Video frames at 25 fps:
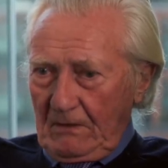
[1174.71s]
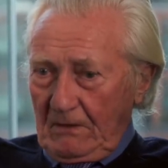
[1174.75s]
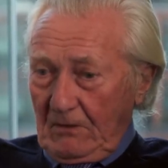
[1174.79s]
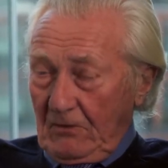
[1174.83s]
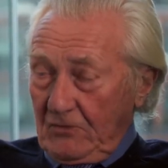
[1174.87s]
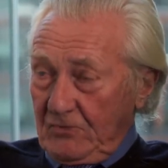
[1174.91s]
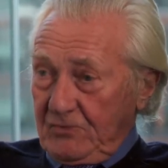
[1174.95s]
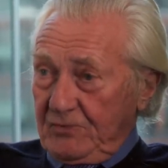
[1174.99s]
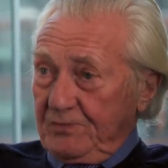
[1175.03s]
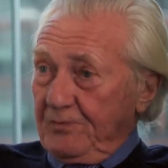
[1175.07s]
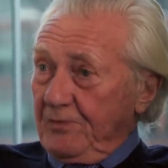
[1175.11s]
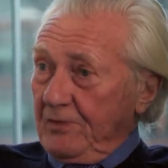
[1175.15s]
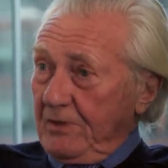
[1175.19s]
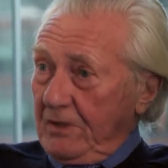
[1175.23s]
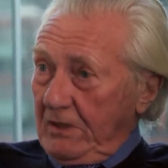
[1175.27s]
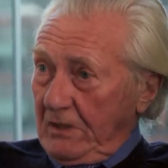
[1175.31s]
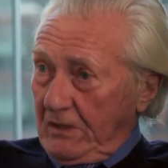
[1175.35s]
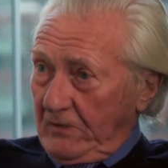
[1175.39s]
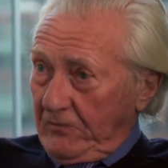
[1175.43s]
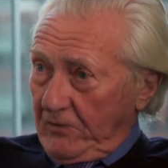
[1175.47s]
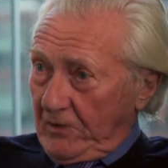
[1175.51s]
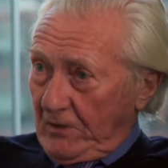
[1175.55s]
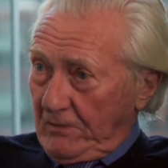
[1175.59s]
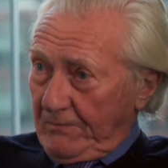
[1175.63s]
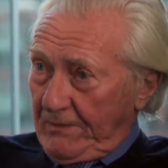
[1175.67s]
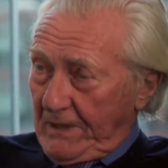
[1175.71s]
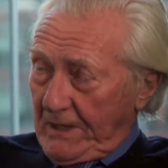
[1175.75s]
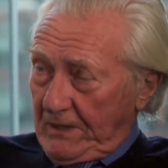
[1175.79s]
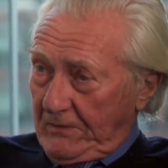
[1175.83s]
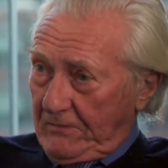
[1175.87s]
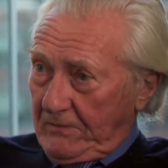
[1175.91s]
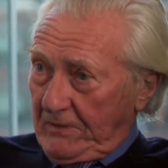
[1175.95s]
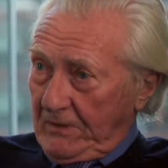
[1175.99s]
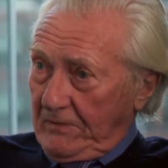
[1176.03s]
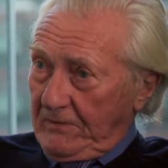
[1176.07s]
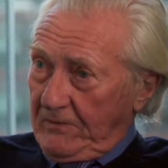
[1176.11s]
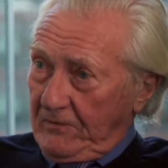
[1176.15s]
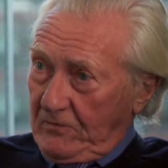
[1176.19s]
entrepreneurial
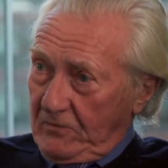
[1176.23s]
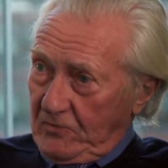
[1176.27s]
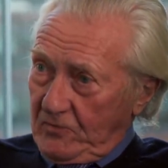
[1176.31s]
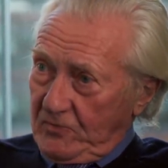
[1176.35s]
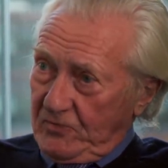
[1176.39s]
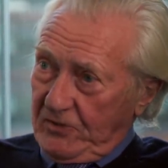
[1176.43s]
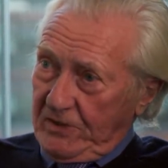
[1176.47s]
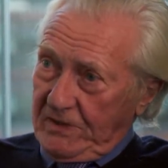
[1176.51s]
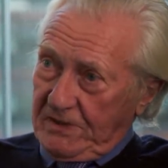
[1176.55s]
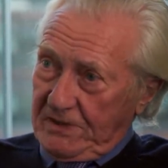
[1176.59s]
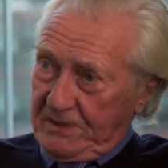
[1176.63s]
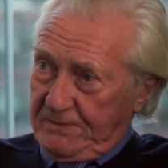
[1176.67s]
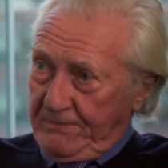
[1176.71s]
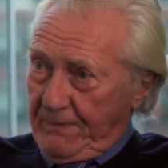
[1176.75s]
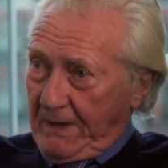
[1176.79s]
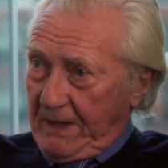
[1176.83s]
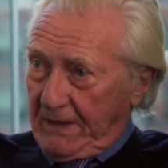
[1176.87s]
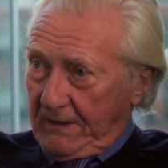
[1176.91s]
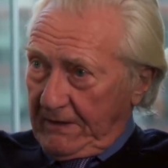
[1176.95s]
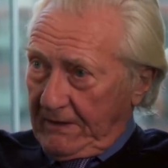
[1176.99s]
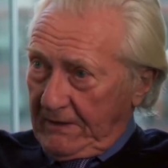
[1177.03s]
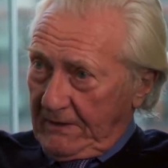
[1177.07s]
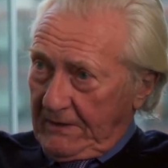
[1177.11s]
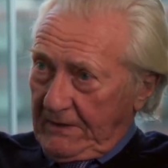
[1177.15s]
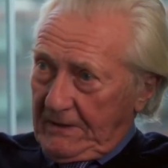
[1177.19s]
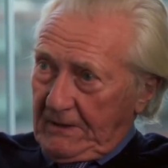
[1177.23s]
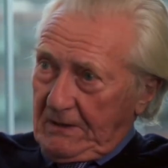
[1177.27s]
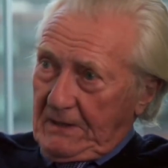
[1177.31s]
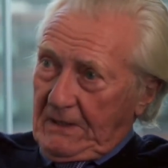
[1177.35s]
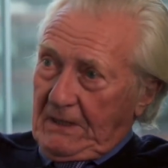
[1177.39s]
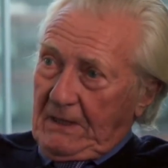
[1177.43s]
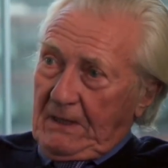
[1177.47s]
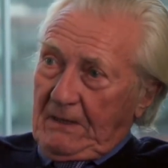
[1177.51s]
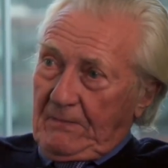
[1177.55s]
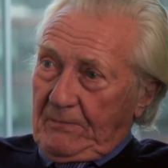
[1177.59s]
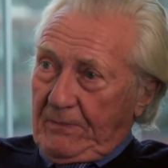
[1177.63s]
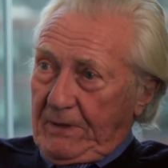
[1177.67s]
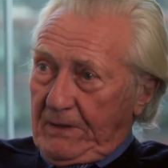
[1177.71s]
background. You can trace back
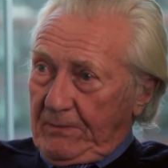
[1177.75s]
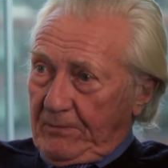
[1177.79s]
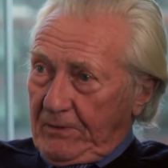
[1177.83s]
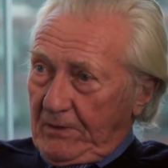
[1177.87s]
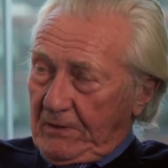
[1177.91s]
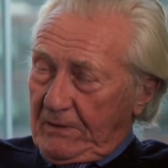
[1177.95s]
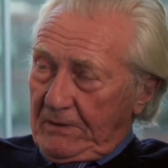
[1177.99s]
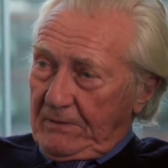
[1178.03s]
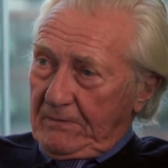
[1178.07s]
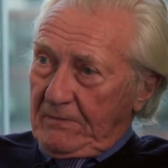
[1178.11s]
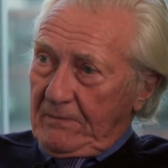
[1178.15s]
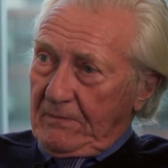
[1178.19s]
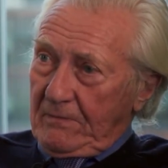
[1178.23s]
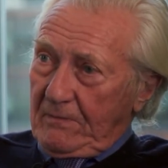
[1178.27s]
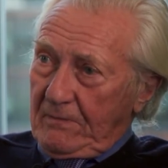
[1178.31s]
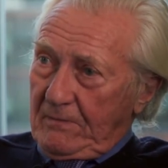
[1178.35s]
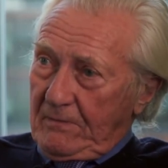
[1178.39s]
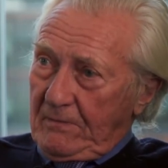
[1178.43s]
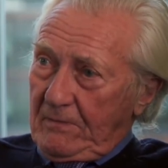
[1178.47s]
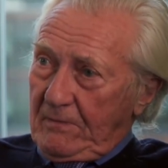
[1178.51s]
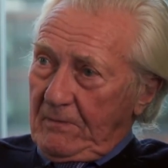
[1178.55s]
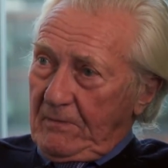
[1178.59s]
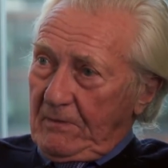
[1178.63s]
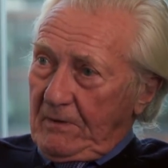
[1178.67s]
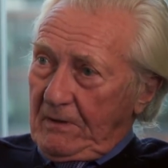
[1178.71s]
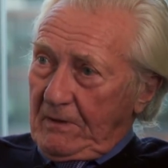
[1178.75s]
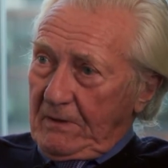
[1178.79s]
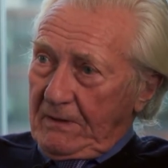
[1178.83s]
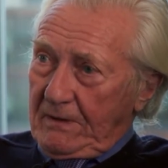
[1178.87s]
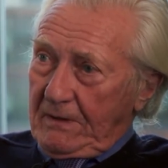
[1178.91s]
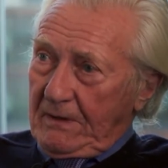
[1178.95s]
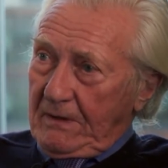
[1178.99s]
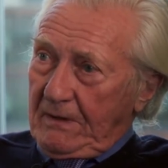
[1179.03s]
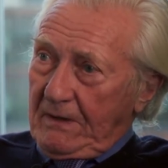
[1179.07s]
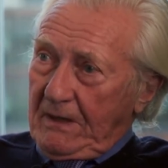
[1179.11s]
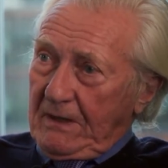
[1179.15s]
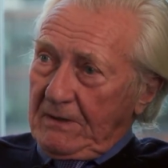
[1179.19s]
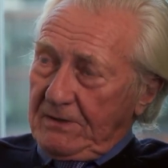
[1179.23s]
people in my
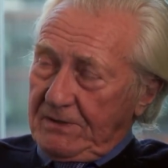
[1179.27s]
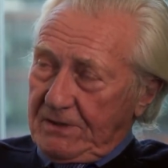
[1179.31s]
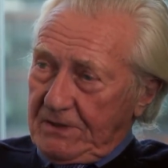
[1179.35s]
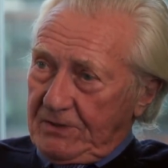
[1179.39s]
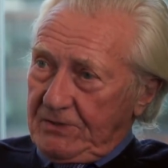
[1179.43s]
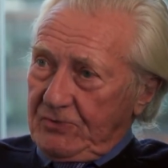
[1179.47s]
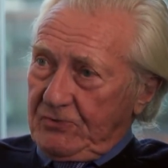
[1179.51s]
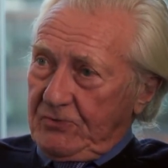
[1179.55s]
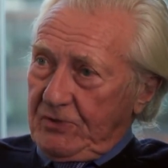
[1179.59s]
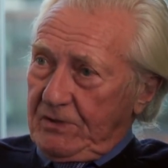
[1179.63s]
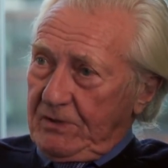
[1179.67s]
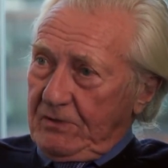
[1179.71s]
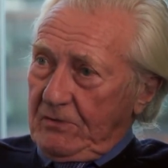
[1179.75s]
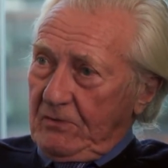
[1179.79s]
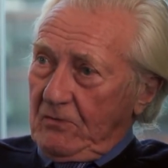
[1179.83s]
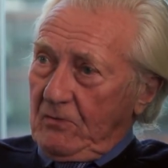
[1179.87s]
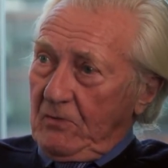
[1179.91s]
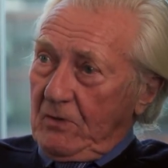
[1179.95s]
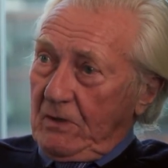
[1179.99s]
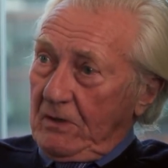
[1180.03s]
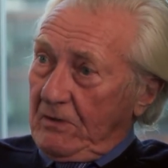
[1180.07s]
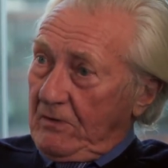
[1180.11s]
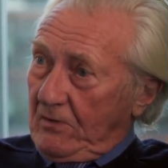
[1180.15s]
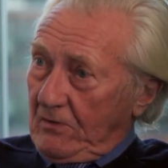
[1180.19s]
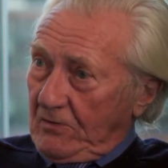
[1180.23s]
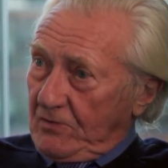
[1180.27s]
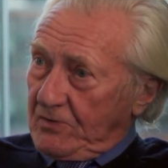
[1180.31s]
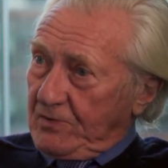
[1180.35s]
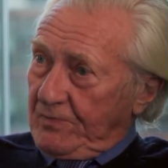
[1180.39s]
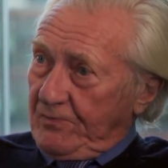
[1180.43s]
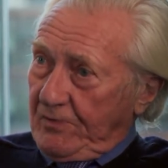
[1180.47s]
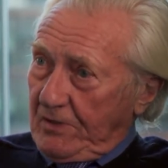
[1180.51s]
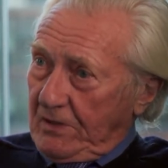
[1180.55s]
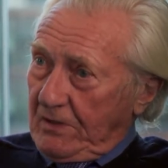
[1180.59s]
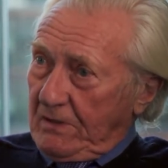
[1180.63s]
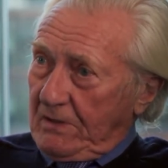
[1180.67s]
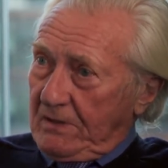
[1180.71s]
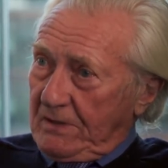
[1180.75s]
ancestry who were
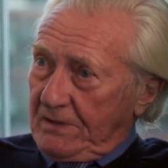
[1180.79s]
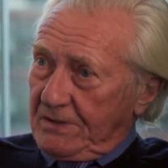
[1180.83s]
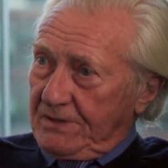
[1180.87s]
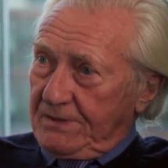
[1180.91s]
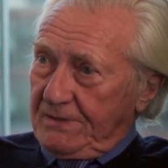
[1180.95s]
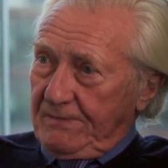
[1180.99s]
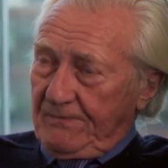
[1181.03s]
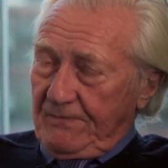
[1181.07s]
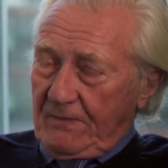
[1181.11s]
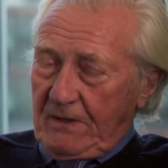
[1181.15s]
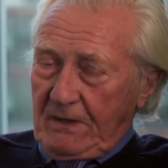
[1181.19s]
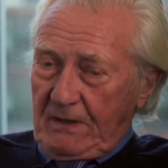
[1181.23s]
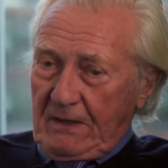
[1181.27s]
entrepreneurs.